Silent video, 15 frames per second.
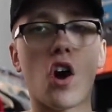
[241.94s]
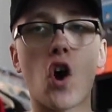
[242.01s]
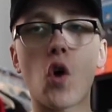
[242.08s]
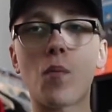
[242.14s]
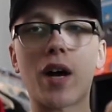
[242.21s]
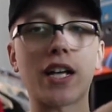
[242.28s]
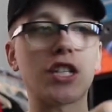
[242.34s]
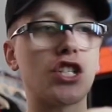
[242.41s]

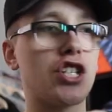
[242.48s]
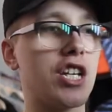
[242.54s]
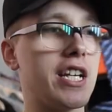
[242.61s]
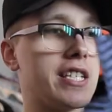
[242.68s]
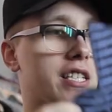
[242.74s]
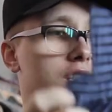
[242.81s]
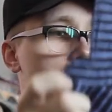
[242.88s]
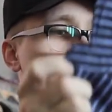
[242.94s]
Oh my
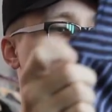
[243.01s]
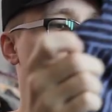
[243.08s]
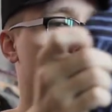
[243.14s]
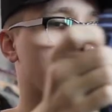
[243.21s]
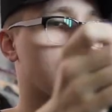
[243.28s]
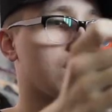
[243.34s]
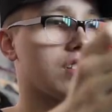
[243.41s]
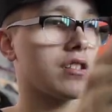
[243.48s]
Jesus
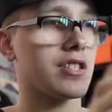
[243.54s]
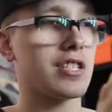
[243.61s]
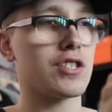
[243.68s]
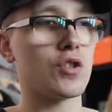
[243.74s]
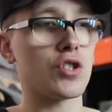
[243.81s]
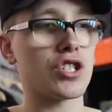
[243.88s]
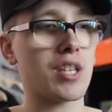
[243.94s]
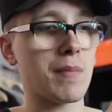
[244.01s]
balls. This
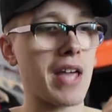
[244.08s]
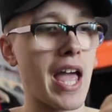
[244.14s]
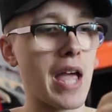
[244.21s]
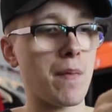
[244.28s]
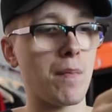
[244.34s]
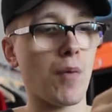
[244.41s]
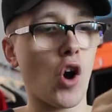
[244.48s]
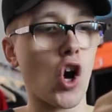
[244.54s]
dude just sent me
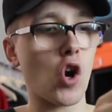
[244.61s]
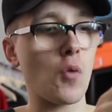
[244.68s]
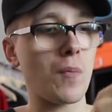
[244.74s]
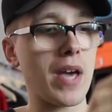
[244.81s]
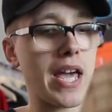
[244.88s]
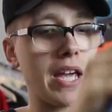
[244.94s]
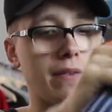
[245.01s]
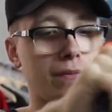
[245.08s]
a ball
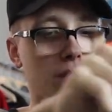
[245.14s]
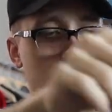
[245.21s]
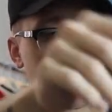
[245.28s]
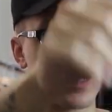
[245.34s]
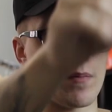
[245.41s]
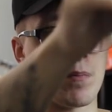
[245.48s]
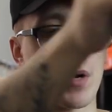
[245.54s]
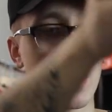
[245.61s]
main
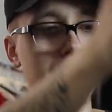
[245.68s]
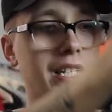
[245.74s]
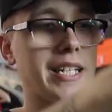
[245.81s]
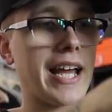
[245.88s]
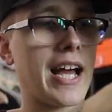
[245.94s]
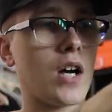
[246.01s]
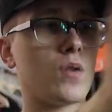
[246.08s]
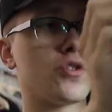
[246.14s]
fucking button
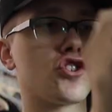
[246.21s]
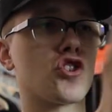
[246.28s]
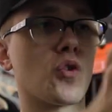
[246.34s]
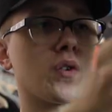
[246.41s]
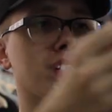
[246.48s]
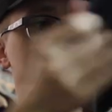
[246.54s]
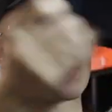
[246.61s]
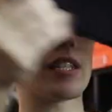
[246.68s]
down,
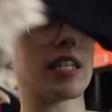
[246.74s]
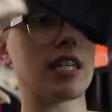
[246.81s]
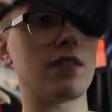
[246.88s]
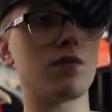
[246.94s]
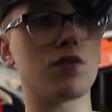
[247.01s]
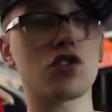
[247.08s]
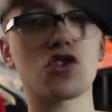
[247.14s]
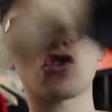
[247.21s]
short
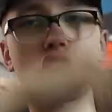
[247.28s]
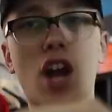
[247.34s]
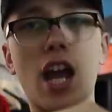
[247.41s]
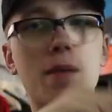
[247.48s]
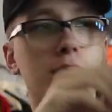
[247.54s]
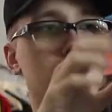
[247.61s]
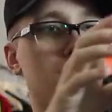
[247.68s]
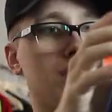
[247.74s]
sleeve,
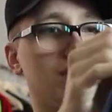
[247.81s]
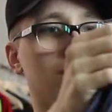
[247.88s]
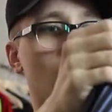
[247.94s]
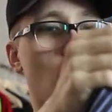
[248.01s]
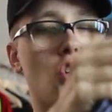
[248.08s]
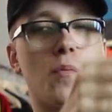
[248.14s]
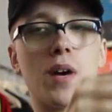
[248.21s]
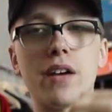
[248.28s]
striped.
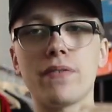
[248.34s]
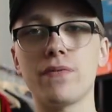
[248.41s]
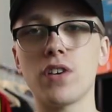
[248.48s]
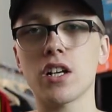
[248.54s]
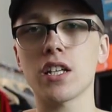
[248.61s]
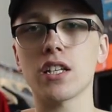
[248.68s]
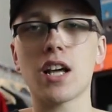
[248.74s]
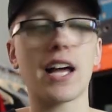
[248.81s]
Oh my
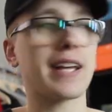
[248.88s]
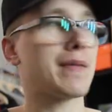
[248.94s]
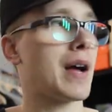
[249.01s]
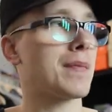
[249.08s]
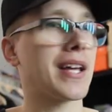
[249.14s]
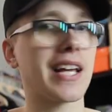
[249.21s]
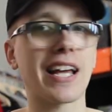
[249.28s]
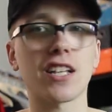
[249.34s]
fucking, I,
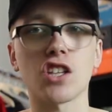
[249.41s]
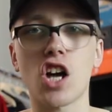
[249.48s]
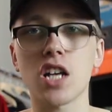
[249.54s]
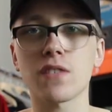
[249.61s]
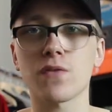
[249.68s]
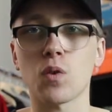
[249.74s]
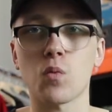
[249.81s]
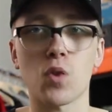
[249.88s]
am like at a
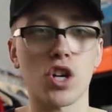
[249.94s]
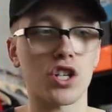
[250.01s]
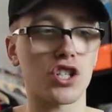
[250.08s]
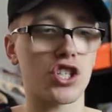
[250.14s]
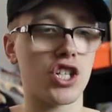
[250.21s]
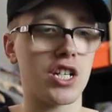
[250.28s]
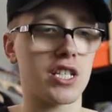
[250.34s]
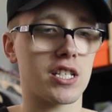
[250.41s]
loss for
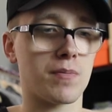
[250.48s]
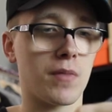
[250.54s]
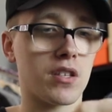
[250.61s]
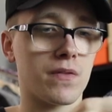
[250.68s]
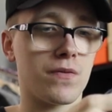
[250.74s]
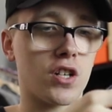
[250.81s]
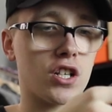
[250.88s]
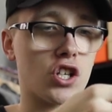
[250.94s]
words. Jesus
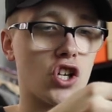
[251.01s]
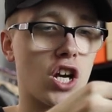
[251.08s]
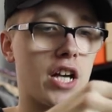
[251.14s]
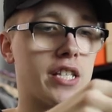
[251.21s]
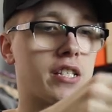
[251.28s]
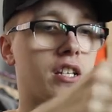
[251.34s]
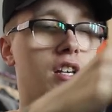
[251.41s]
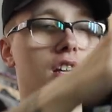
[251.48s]
motherfucking
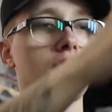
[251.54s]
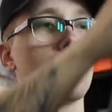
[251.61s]
Christ.